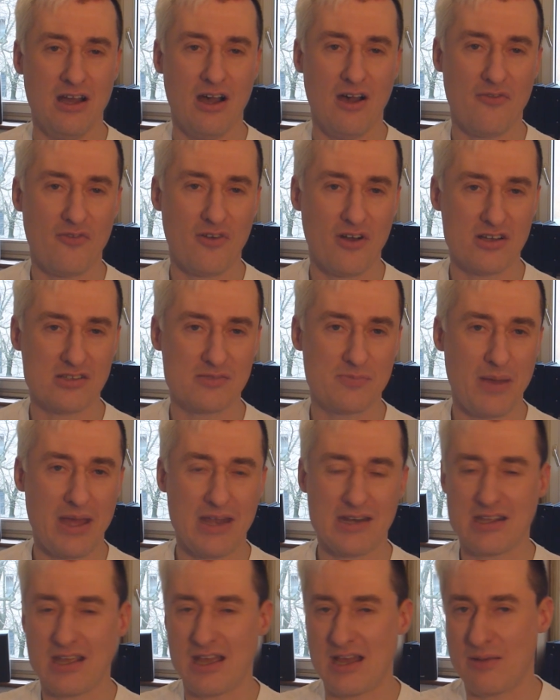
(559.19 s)
Of course,
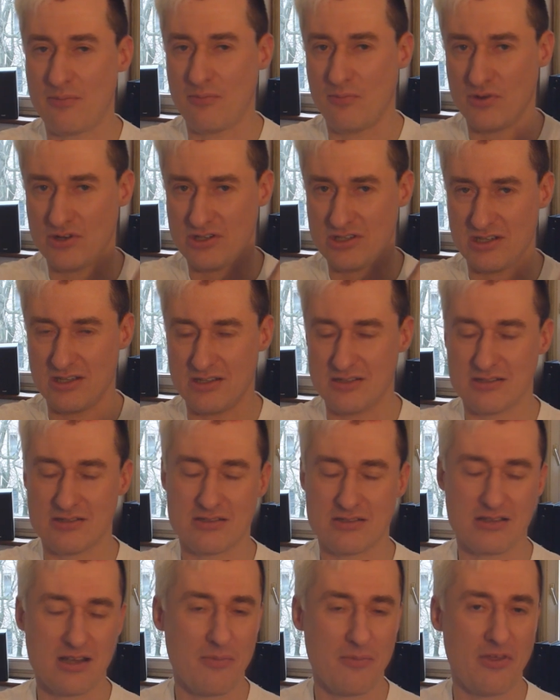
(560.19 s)
Bandcamp, which
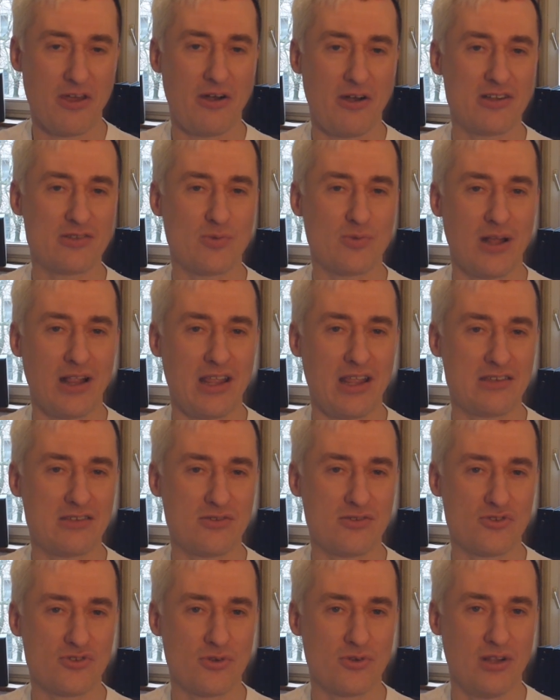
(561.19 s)
is up there as well, as
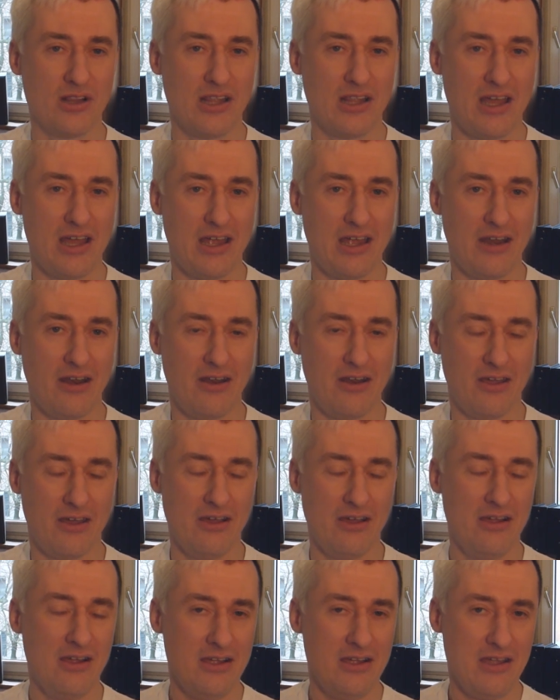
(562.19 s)
usual. And
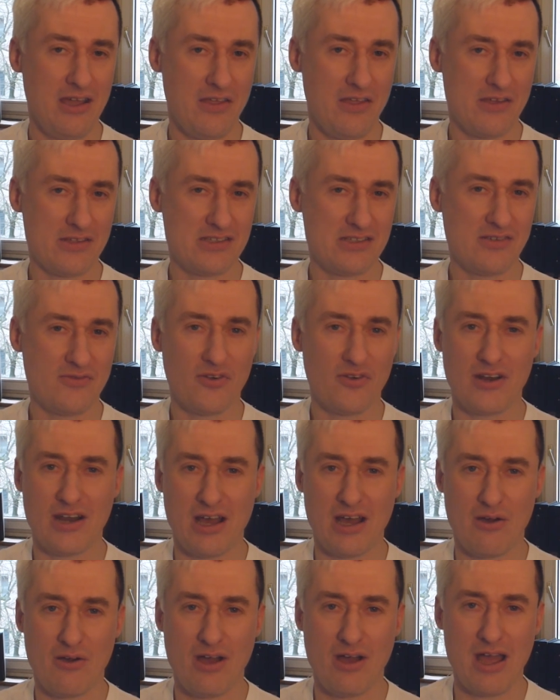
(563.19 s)
yeah, that's it for
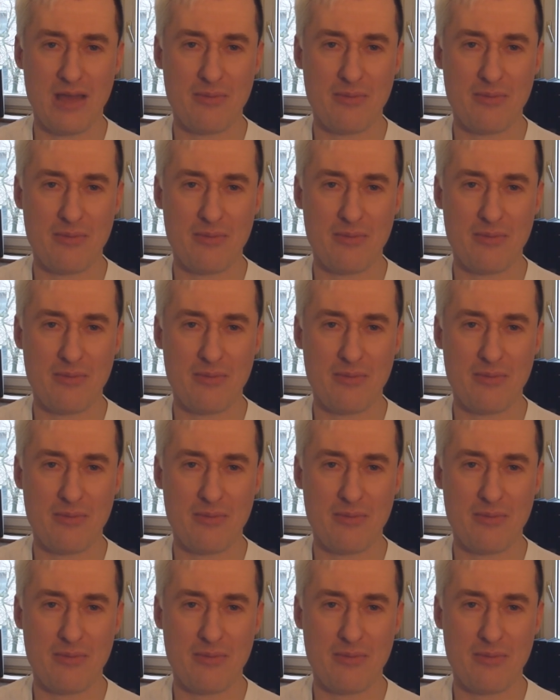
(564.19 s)
now.